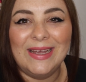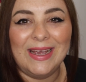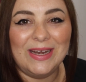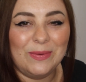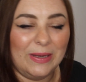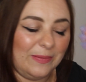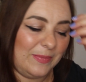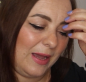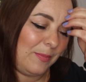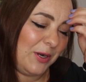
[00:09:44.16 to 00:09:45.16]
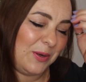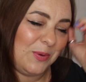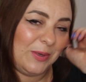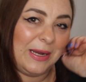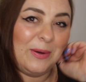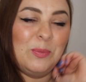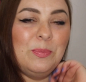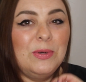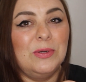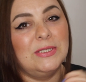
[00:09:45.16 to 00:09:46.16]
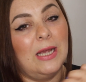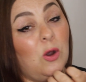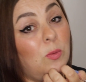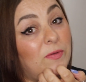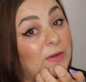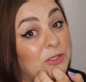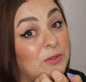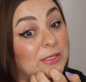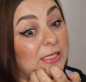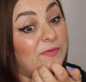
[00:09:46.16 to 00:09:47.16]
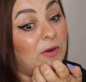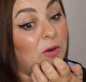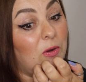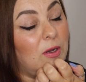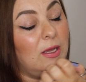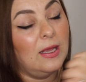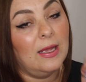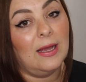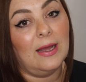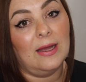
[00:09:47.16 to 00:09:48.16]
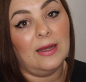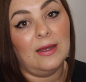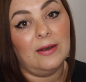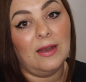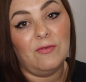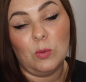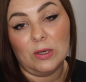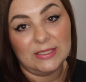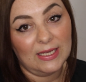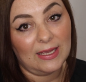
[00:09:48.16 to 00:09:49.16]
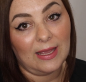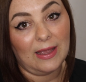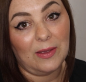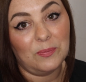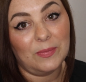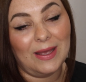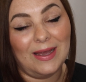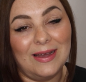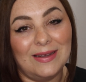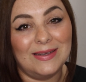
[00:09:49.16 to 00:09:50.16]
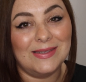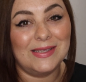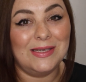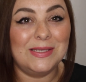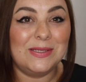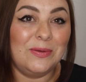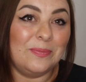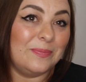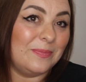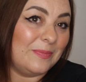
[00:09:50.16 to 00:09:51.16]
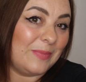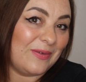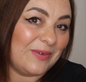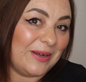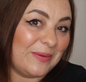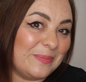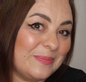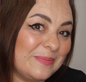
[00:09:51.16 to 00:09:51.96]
Anyway, I'm going to go now, but I hope you've enjoyed this vlog, and everyone take care, and I'll see you soon. Bye for now.